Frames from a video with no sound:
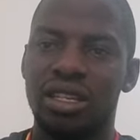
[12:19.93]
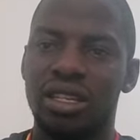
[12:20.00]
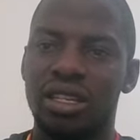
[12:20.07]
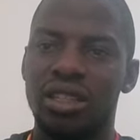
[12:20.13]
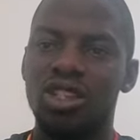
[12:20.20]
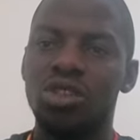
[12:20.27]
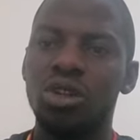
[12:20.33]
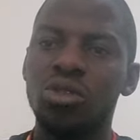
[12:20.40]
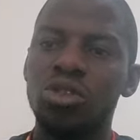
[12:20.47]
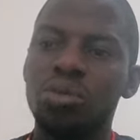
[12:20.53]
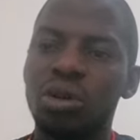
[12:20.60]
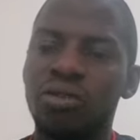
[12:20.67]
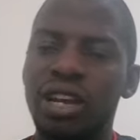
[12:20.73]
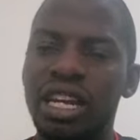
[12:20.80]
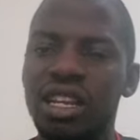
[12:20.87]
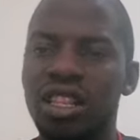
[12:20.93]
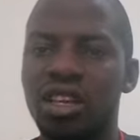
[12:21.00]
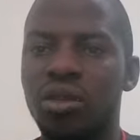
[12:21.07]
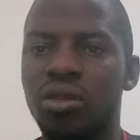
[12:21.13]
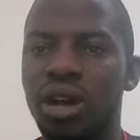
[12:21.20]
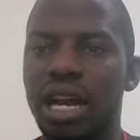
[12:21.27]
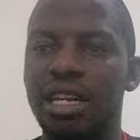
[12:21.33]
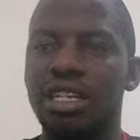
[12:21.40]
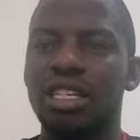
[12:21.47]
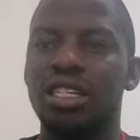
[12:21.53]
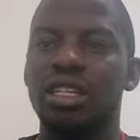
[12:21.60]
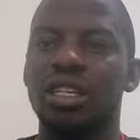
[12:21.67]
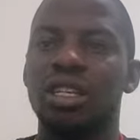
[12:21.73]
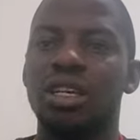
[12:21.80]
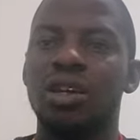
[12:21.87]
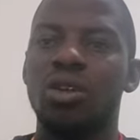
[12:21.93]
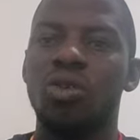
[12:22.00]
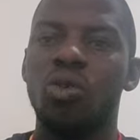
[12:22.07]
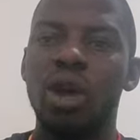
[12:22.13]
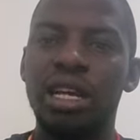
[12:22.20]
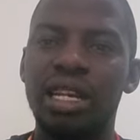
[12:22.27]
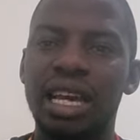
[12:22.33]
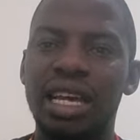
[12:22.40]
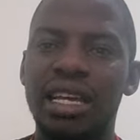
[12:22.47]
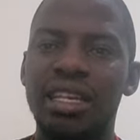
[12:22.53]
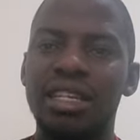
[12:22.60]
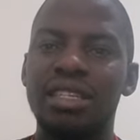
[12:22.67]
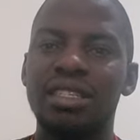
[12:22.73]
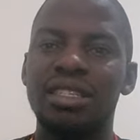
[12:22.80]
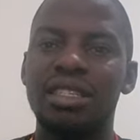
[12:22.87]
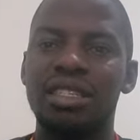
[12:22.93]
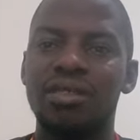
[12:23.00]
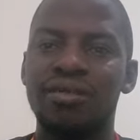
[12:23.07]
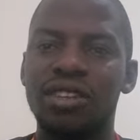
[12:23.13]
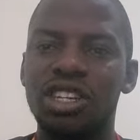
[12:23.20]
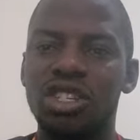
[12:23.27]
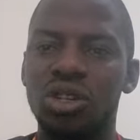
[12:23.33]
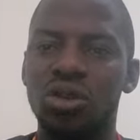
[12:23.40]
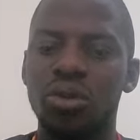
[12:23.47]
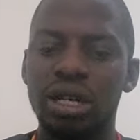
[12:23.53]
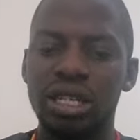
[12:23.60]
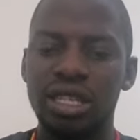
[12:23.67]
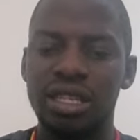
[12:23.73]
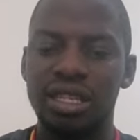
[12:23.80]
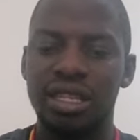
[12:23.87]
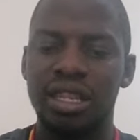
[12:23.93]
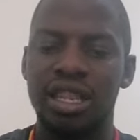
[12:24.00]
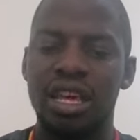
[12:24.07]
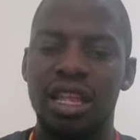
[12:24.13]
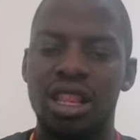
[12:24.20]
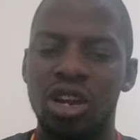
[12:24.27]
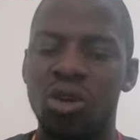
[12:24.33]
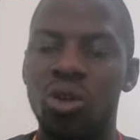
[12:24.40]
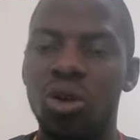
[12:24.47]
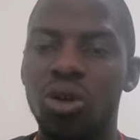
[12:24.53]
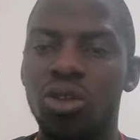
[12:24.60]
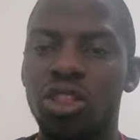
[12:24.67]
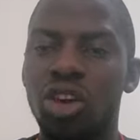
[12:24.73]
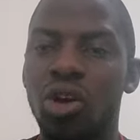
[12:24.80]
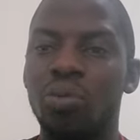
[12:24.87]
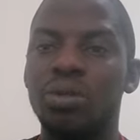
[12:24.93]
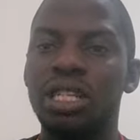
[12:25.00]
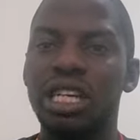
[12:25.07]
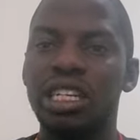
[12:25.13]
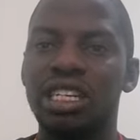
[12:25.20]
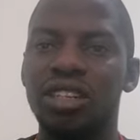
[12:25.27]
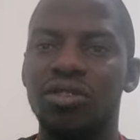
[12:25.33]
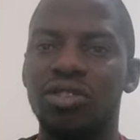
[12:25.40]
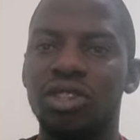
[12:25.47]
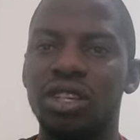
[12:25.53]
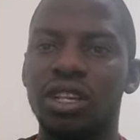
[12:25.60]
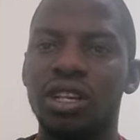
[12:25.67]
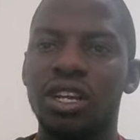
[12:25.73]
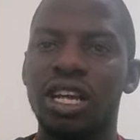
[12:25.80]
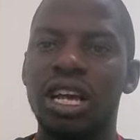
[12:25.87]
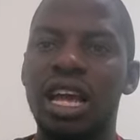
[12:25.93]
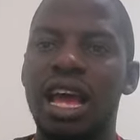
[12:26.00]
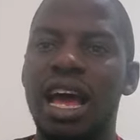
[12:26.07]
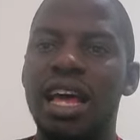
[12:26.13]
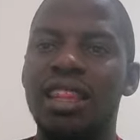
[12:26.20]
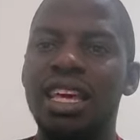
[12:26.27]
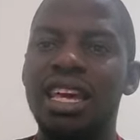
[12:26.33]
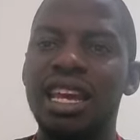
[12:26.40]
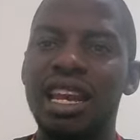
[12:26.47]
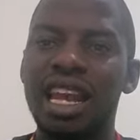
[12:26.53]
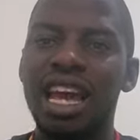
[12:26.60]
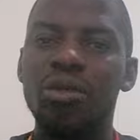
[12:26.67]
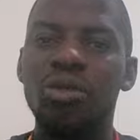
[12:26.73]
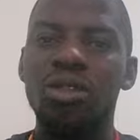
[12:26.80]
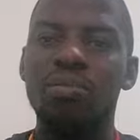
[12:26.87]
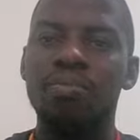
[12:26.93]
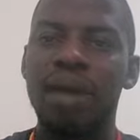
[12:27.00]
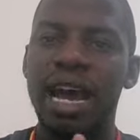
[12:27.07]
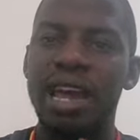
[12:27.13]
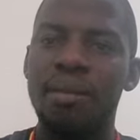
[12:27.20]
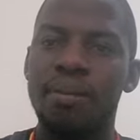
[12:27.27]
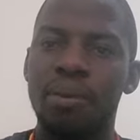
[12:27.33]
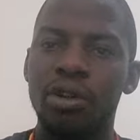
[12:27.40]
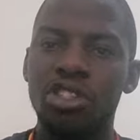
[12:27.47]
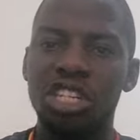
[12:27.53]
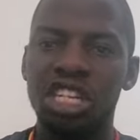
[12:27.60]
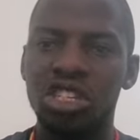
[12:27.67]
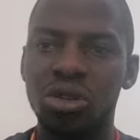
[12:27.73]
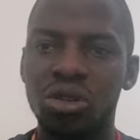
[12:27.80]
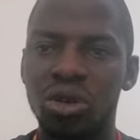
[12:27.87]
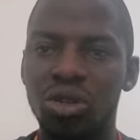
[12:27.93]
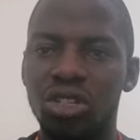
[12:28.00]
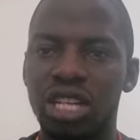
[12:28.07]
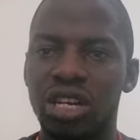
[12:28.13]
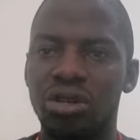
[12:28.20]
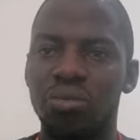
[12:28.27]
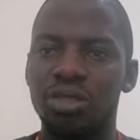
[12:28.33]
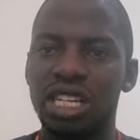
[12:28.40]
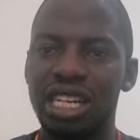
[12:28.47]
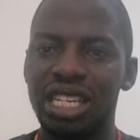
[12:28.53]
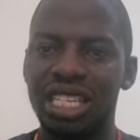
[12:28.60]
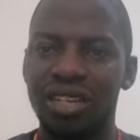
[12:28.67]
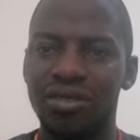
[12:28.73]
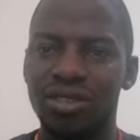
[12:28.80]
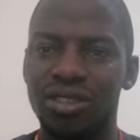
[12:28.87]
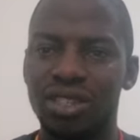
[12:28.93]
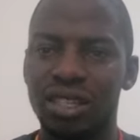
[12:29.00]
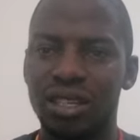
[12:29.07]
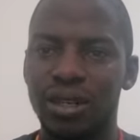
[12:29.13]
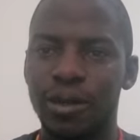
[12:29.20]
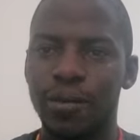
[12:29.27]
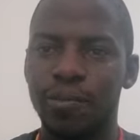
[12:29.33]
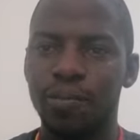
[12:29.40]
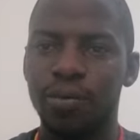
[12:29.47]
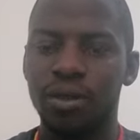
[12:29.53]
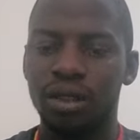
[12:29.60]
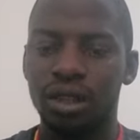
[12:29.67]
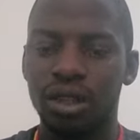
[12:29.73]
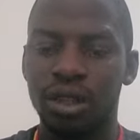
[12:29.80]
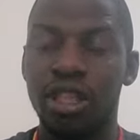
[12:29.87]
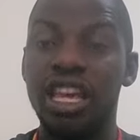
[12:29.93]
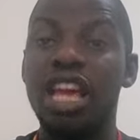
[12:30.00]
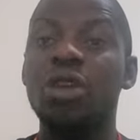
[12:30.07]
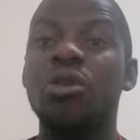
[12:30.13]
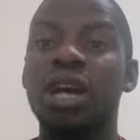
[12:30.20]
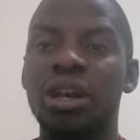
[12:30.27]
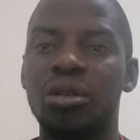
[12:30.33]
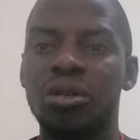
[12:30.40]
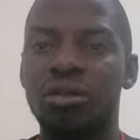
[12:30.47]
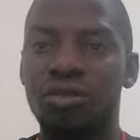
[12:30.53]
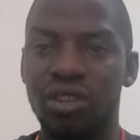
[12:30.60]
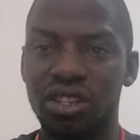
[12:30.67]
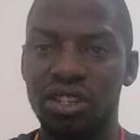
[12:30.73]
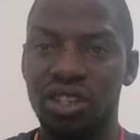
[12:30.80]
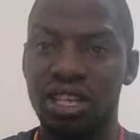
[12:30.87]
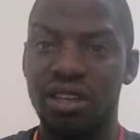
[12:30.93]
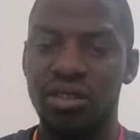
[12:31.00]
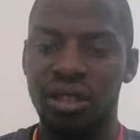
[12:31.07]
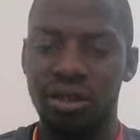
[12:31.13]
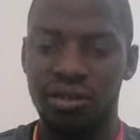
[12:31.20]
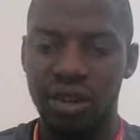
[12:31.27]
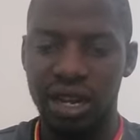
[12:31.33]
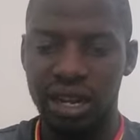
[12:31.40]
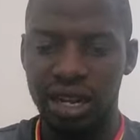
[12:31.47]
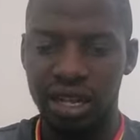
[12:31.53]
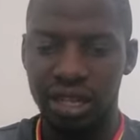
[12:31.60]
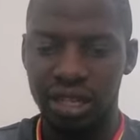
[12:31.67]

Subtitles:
This one who's providing the grant. What are his vision? What is the goal, the objectives? Are they in line with my project goals and objectives? There you can convince the funder.